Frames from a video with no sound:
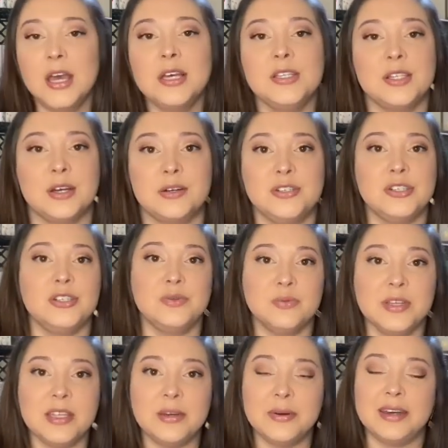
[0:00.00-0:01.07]
So just
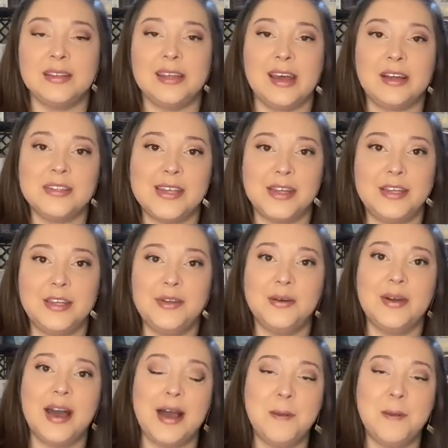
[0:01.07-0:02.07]
really quickly, I'll tell you,